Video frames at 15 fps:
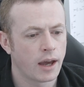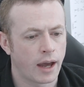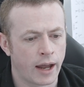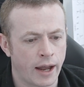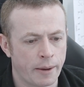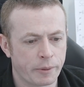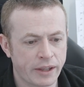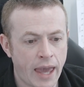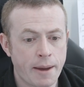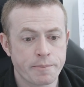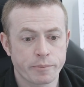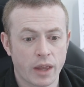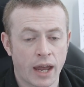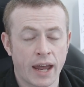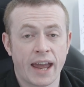Uh, but yeah,
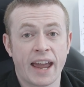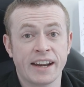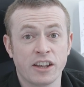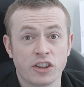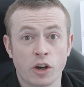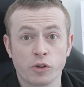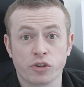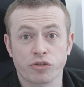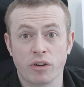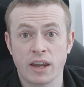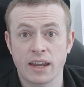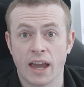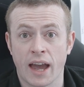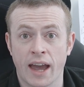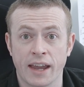uh, any of those
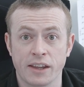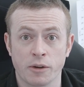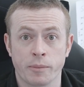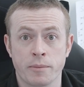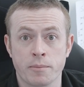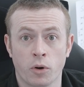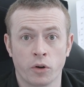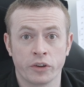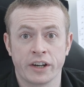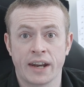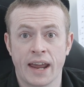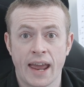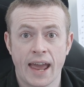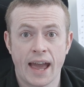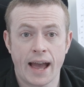three uh, you'll be more than
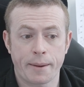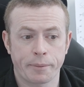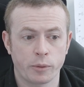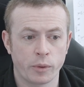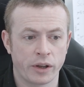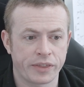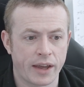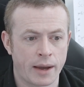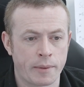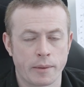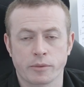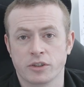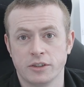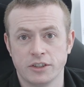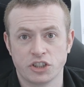happy with, I'm
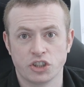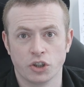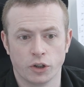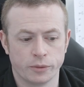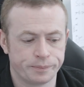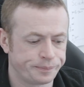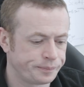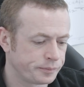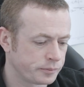absolutely sure.